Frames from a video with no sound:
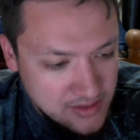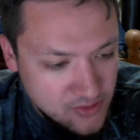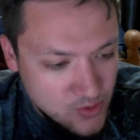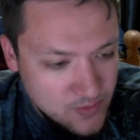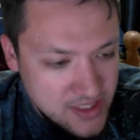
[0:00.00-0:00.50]

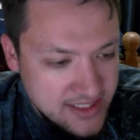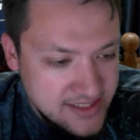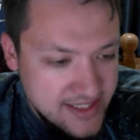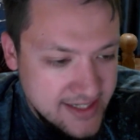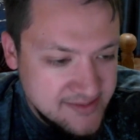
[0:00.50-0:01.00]
the
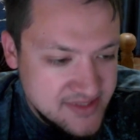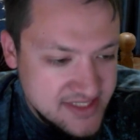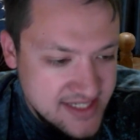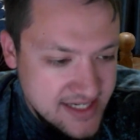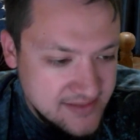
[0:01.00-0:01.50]
remaining games
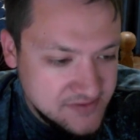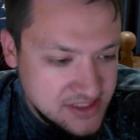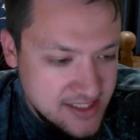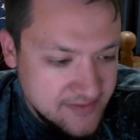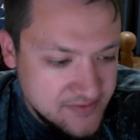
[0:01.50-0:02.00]
they have
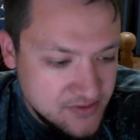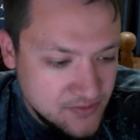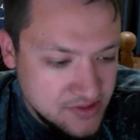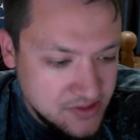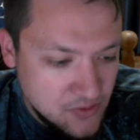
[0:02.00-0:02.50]
left
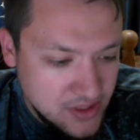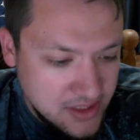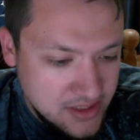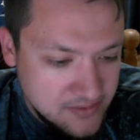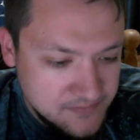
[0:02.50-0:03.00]
really
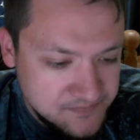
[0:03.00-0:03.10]
quick.